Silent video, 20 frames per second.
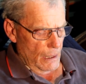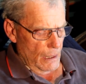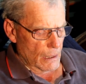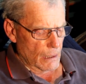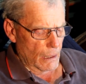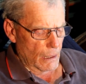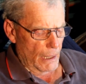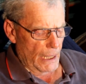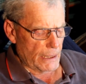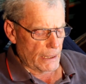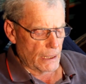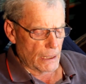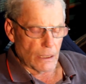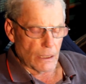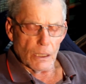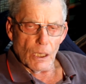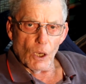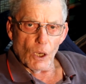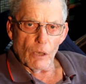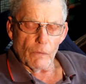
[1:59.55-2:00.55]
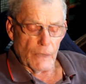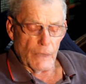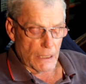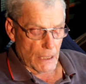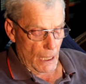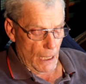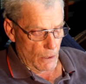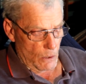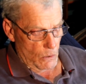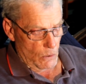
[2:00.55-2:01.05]
Clyde didn't know if his
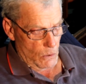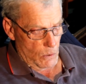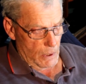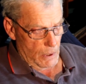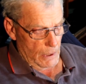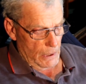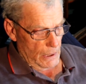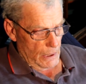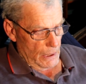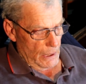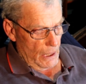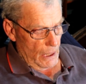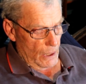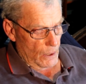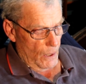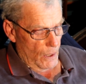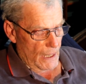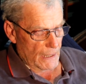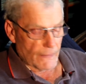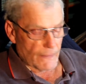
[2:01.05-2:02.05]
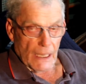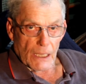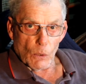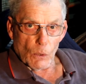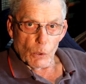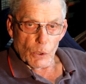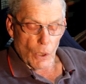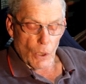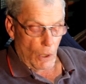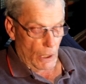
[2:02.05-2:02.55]
uncle liked that
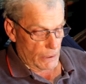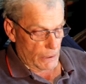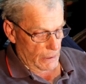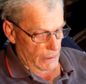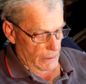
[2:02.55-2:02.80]
or not,